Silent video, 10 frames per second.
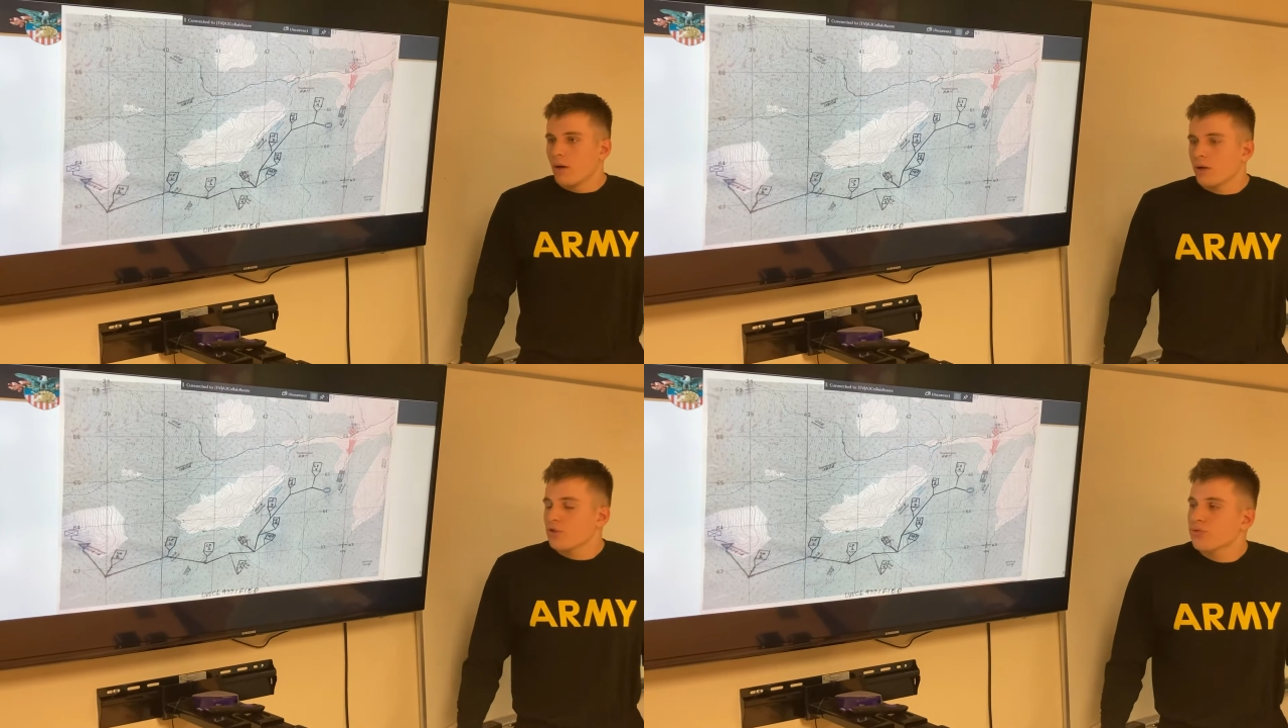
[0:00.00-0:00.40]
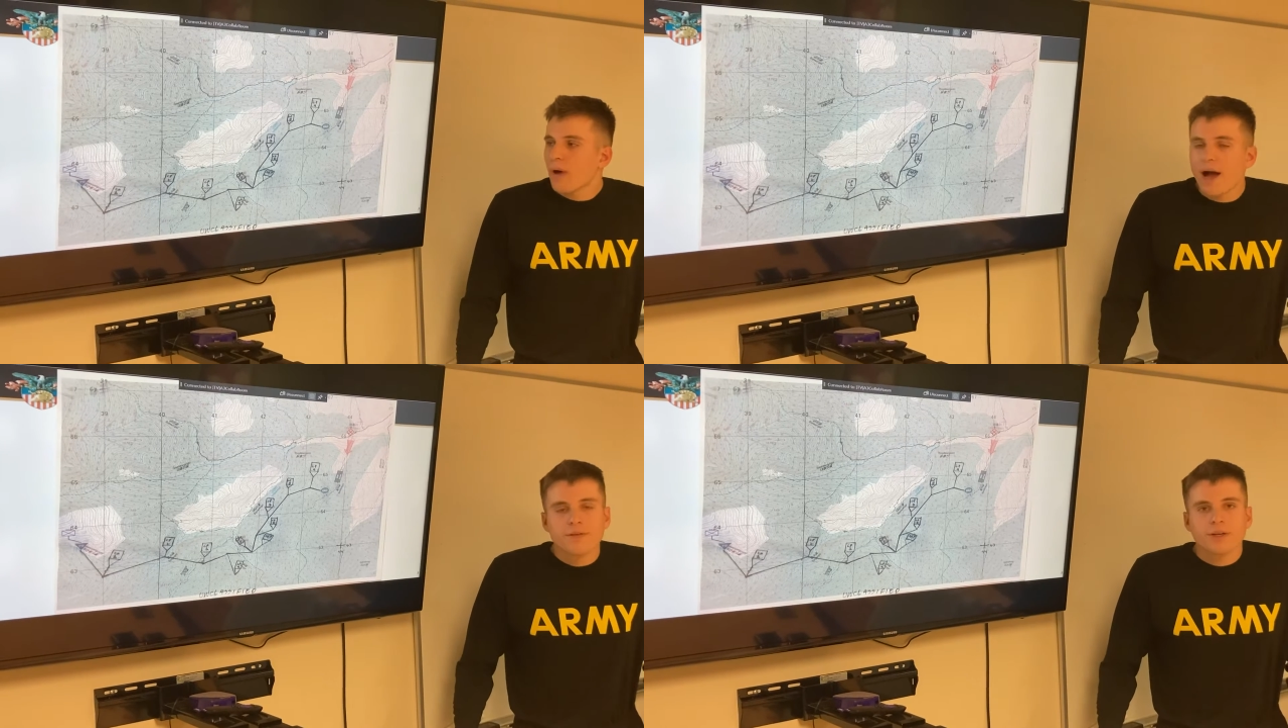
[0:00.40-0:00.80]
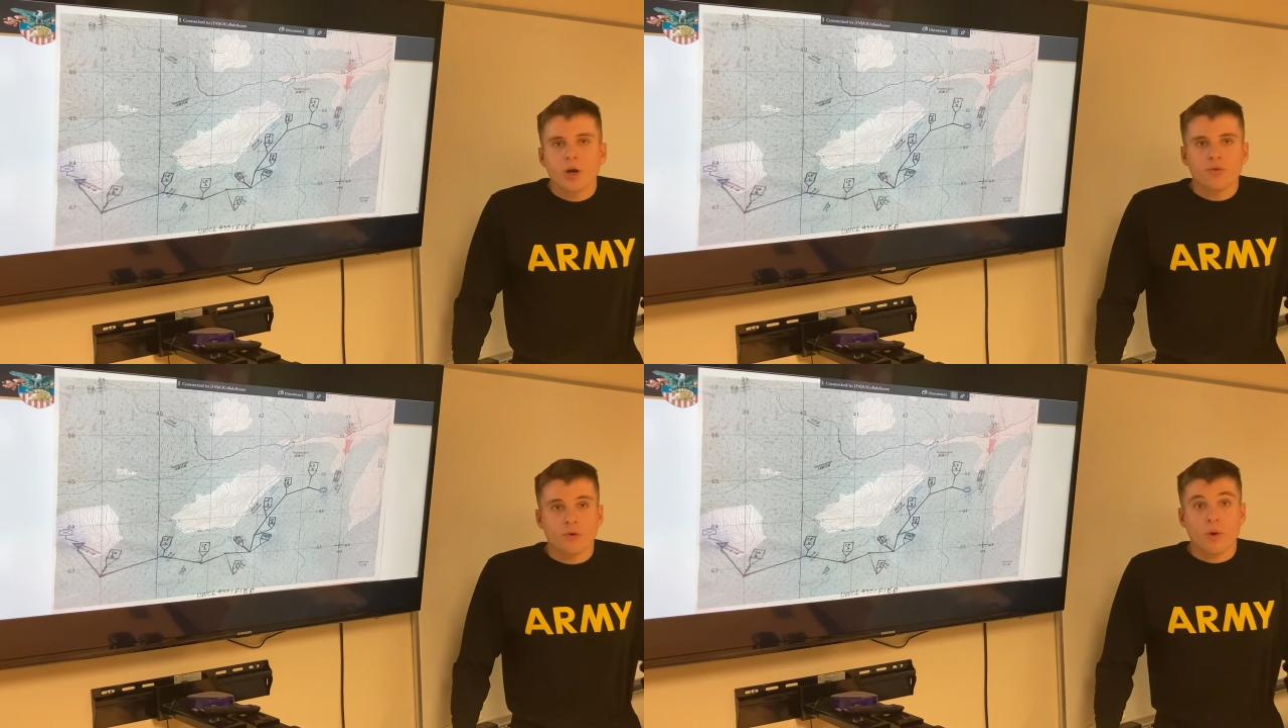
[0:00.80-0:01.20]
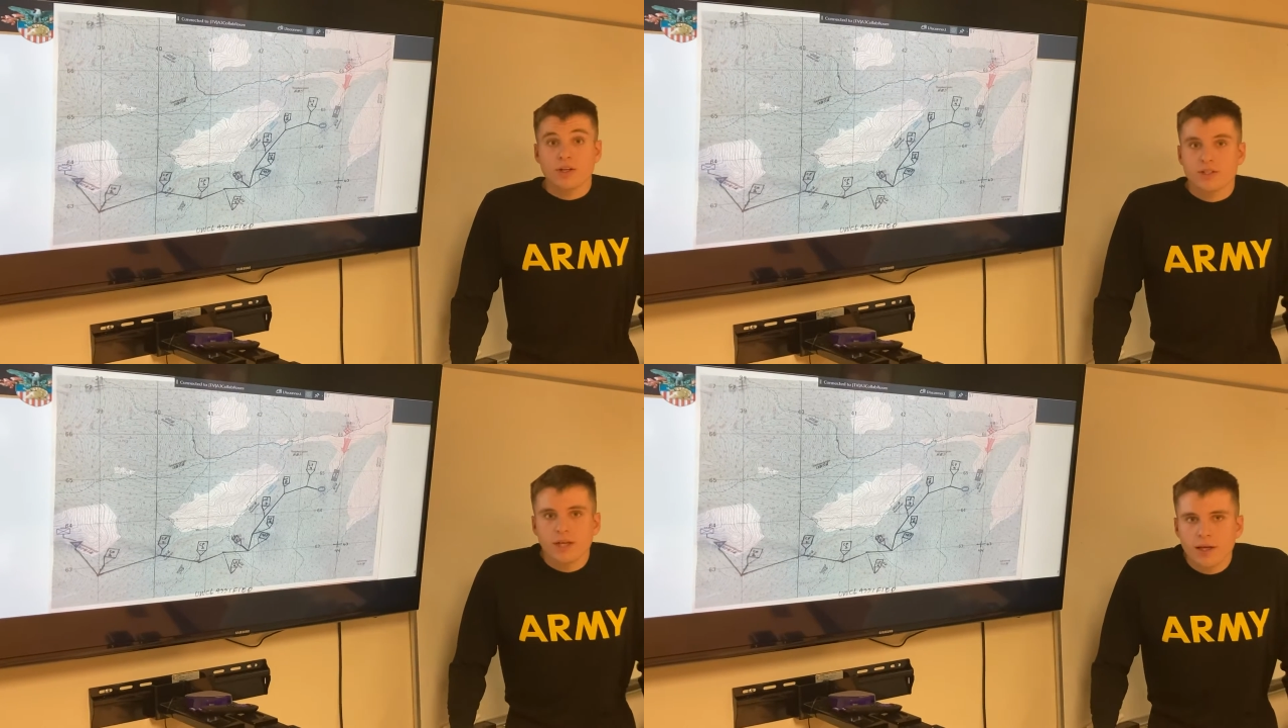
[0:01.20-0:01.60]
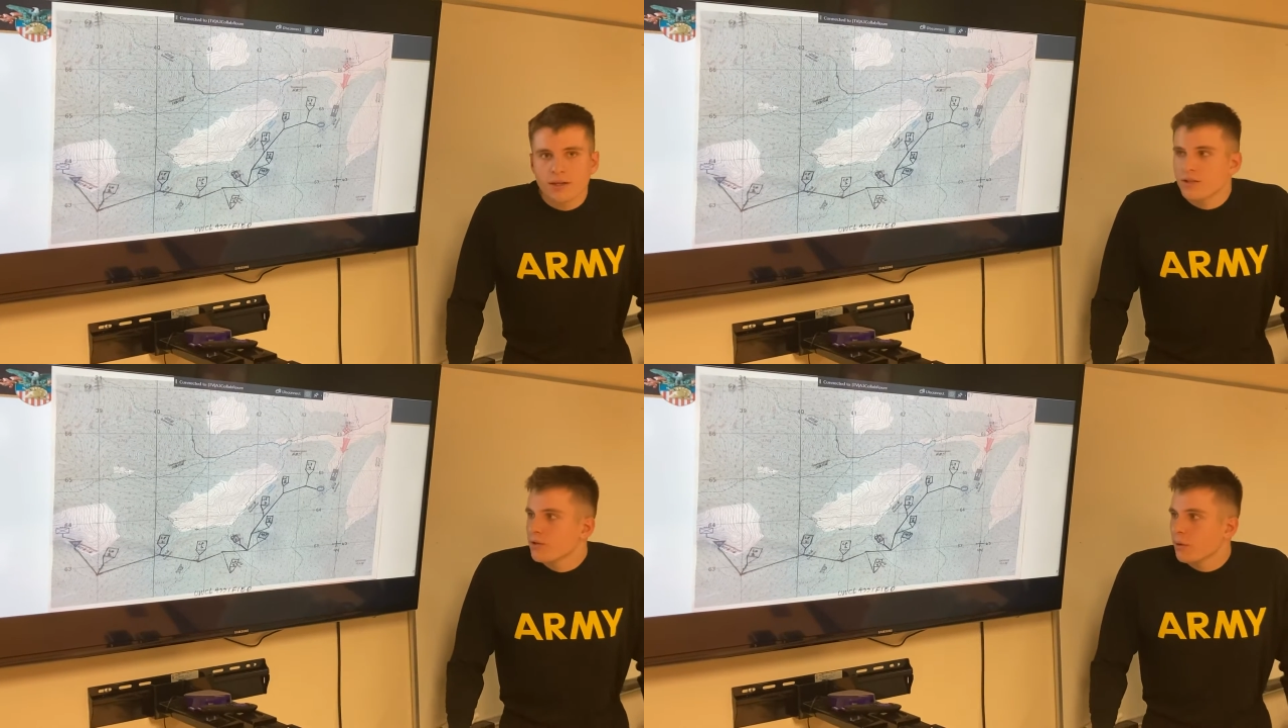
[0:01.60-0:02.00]
traveling Overwatch yet
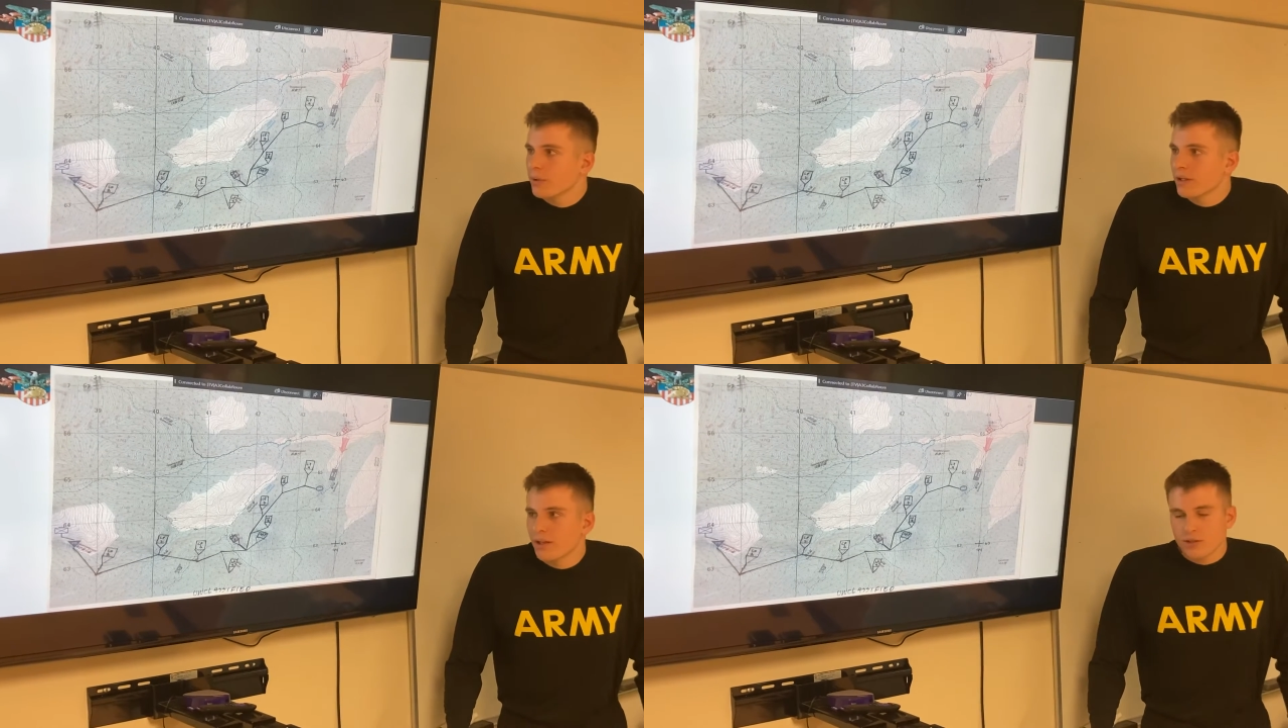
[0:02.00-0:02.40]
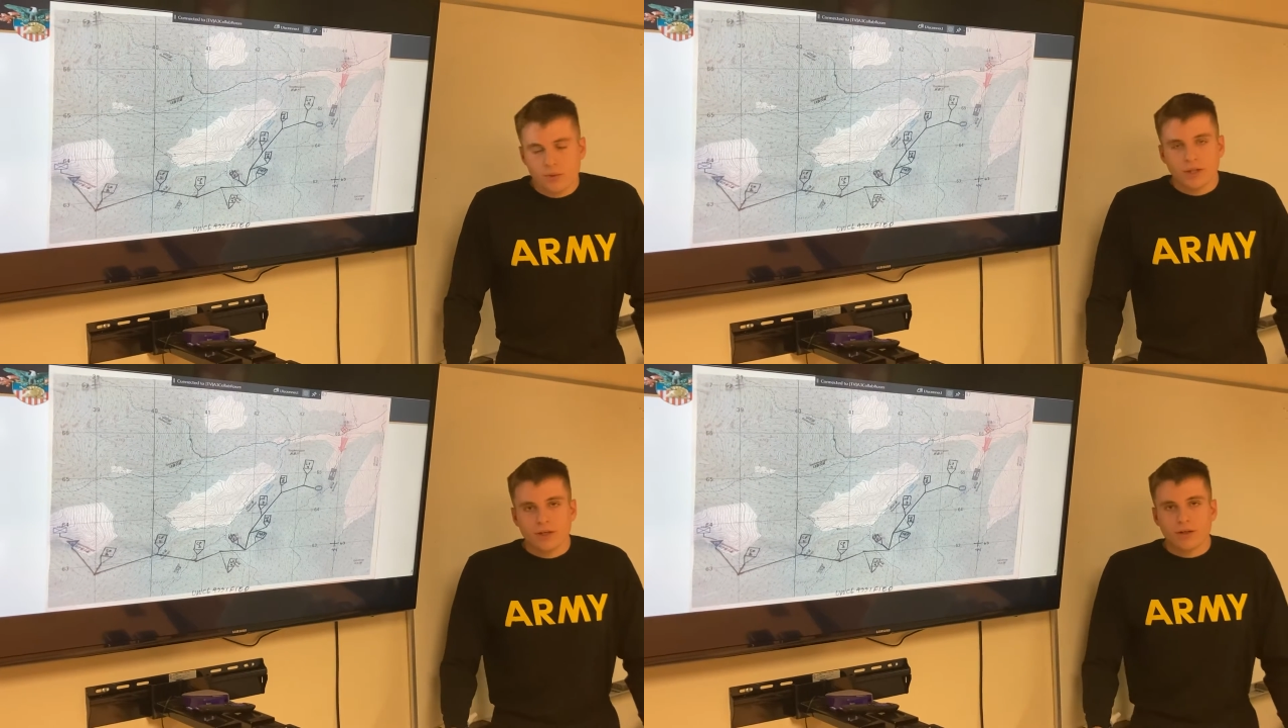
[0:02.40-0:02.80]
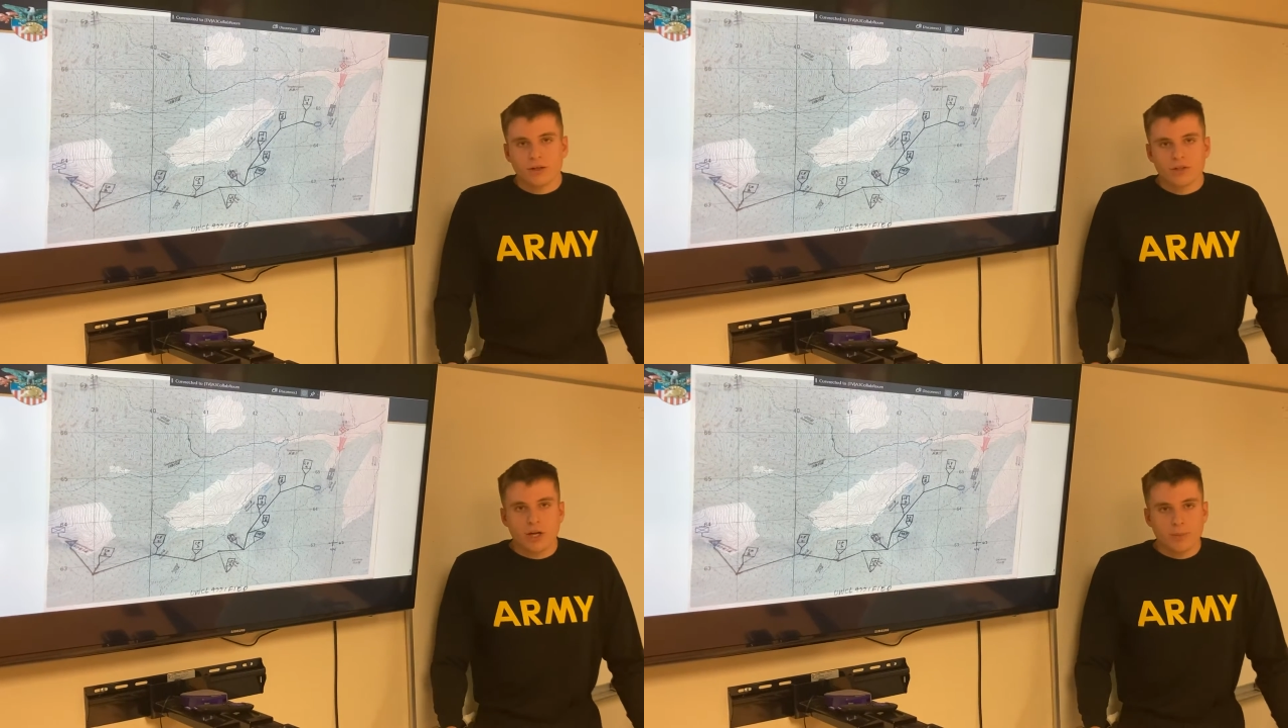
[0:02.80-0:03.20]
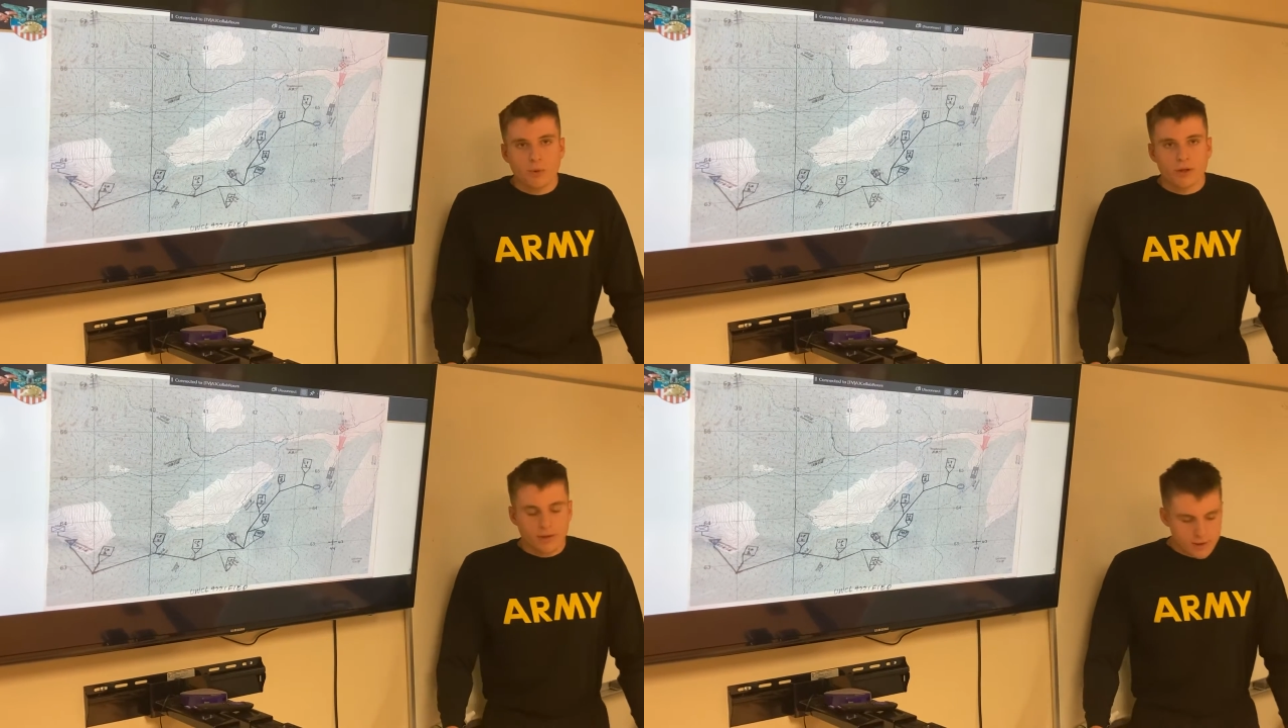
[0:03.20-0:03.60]
until we get to a later checkpoint.